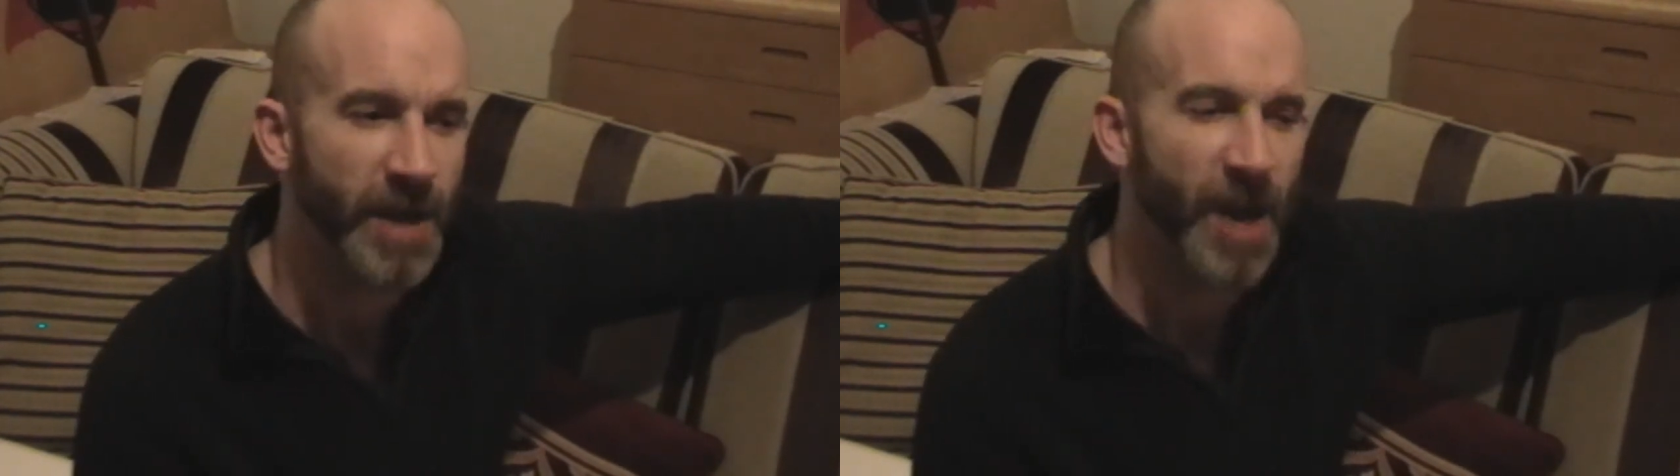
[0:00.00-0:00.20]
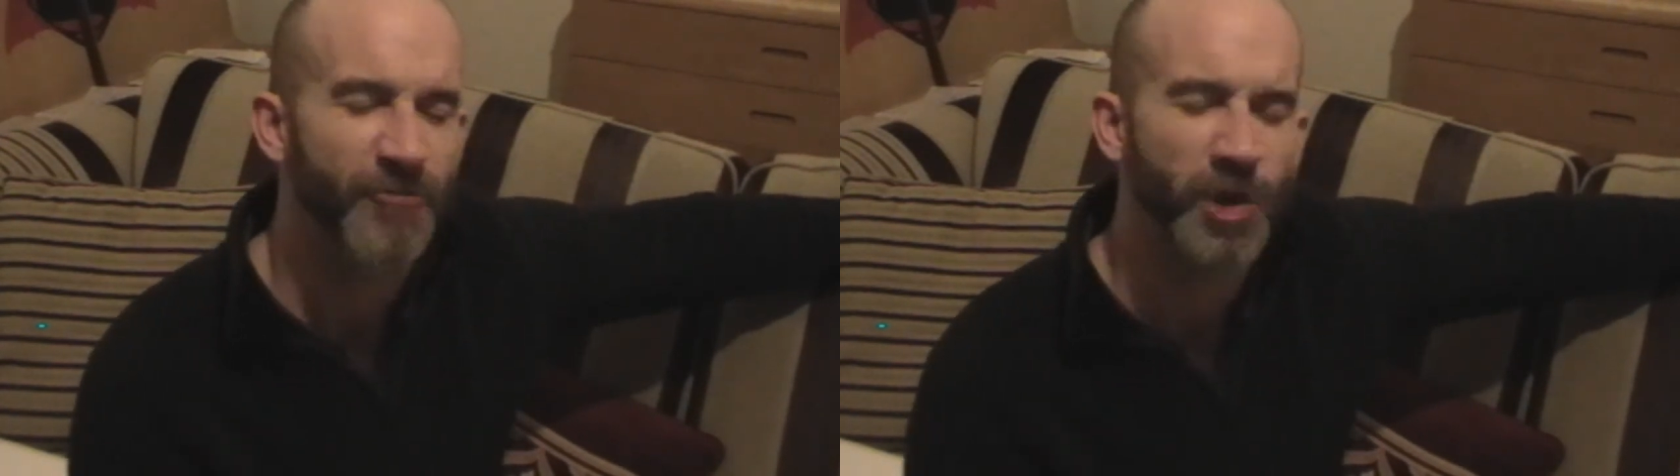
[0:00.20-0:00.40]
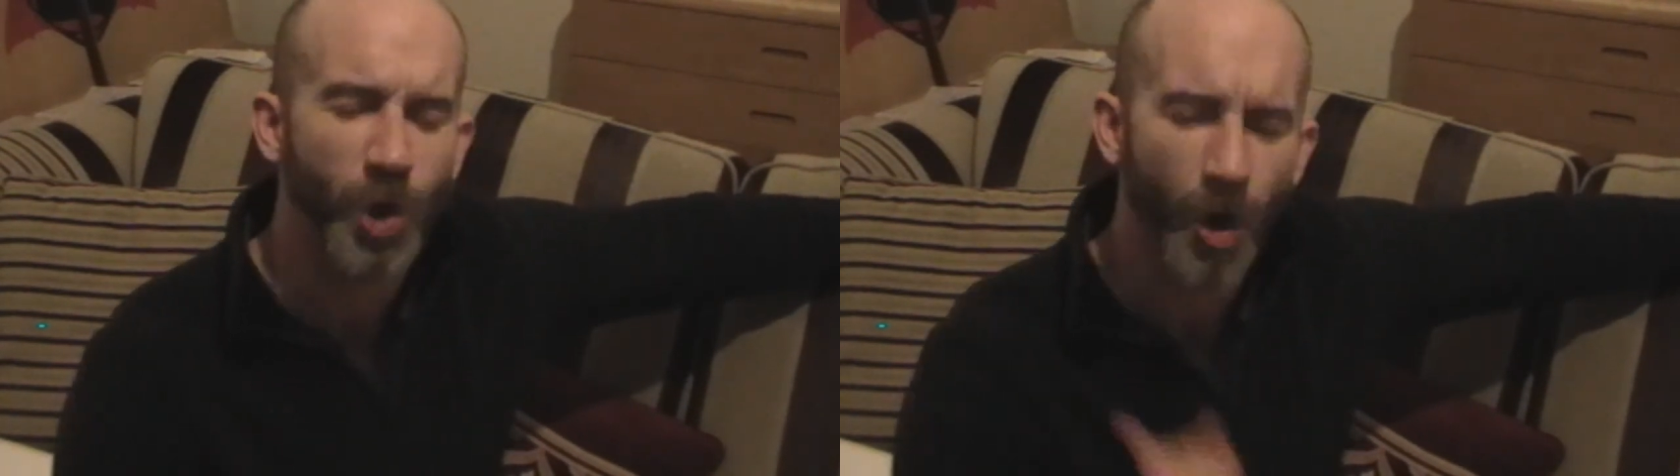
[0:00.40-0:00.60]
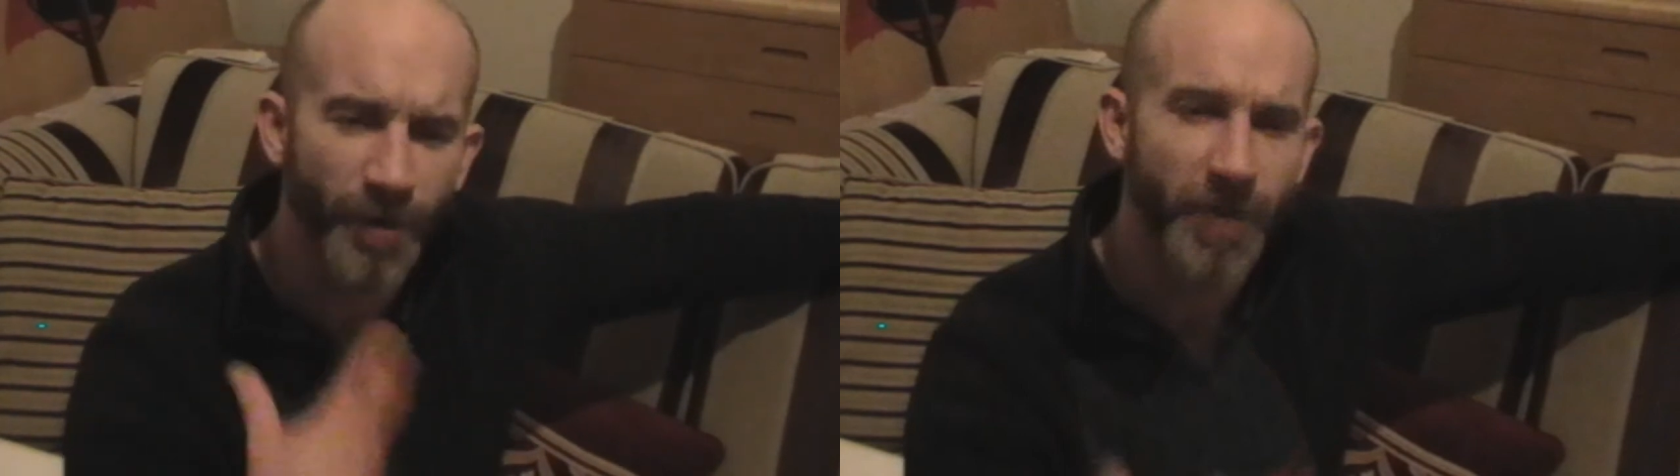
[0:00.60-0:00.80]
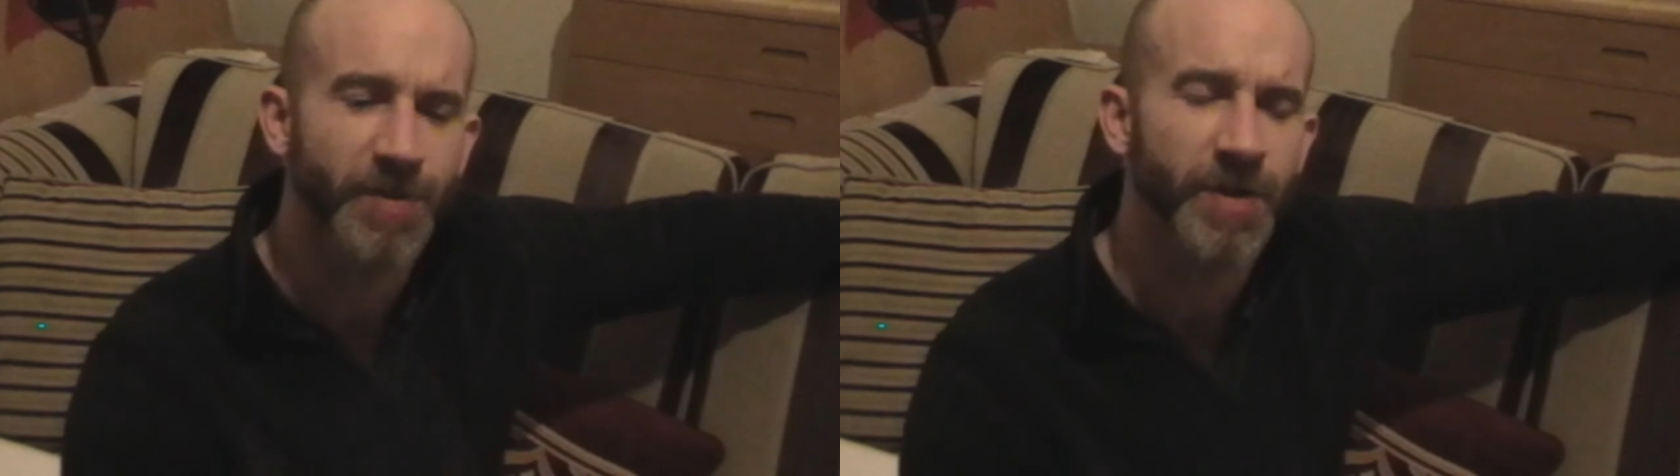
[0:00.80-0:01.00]
It
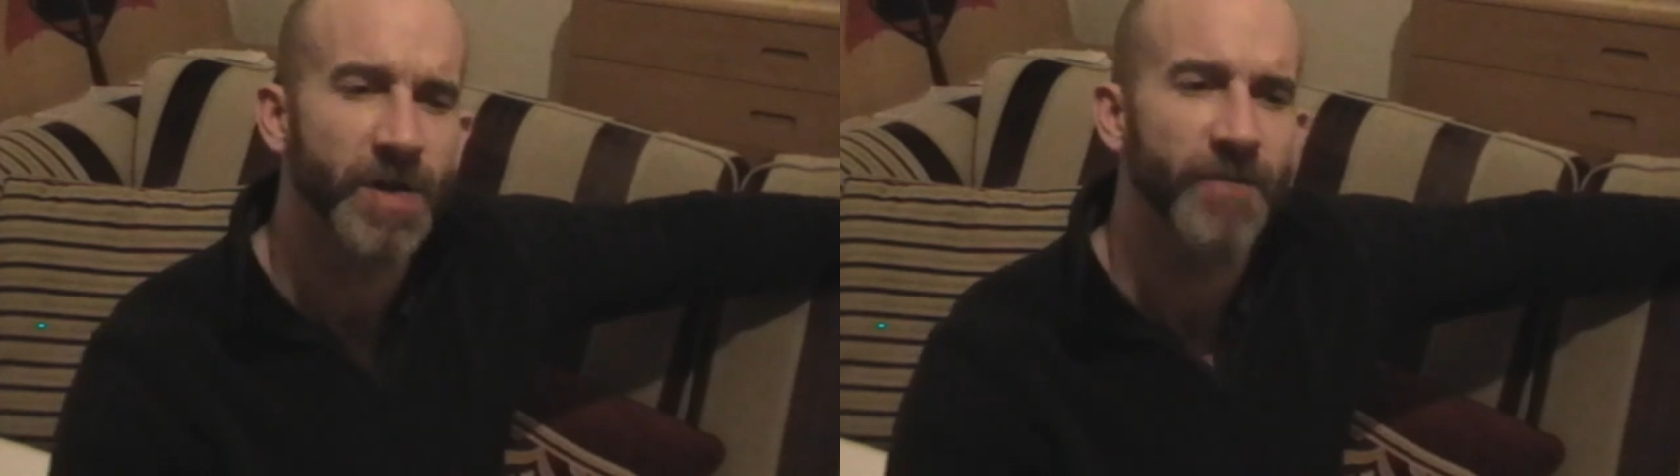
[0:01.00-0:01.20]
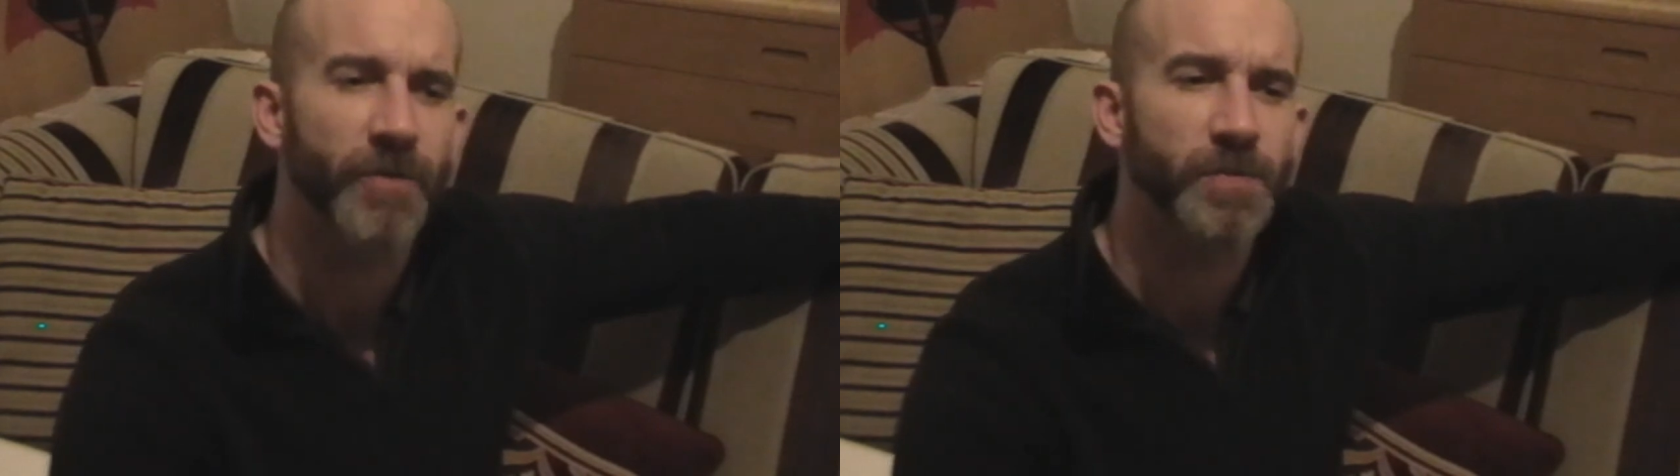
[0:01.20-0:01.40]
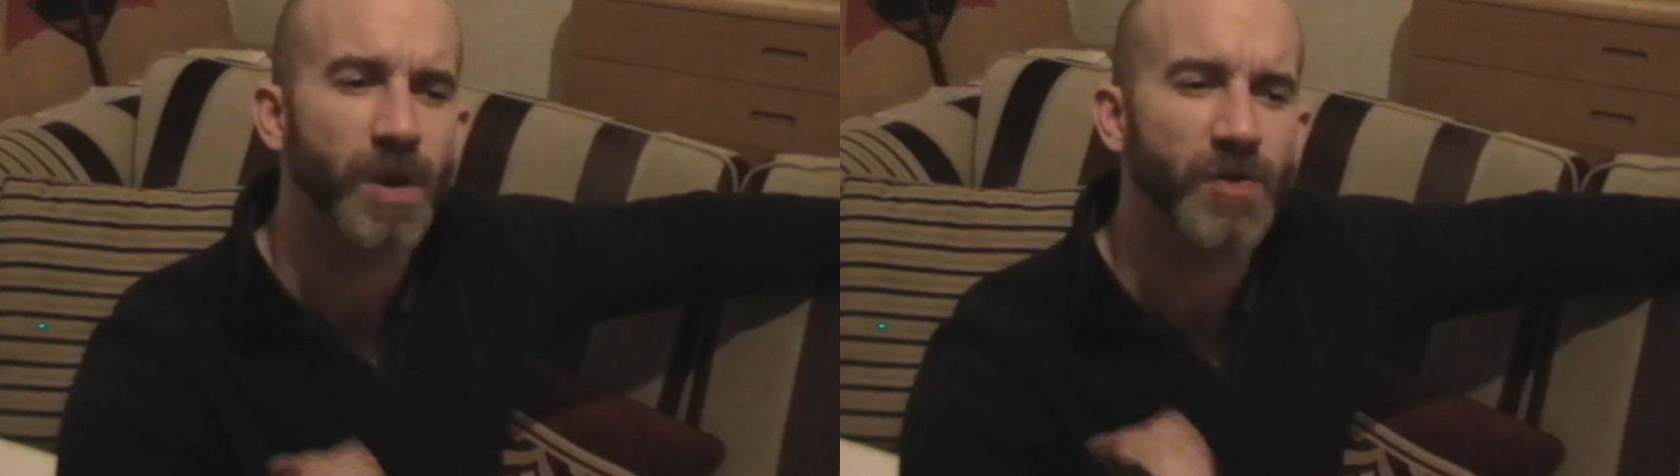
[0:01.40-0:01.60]
recovered from